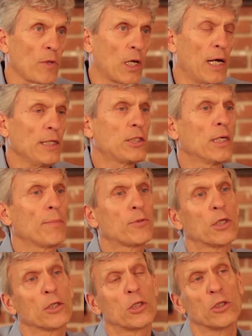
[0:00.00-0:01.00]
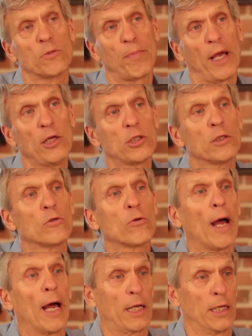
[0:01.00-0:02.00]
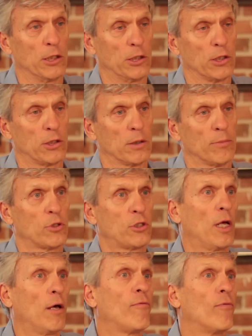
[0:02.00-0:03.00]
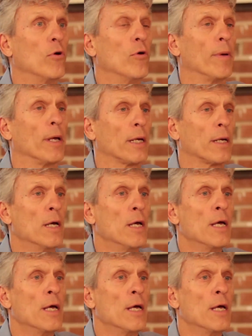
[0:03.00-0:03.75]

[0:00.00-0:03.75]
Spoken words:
Concepts such as patient tracking systems, self-rooming,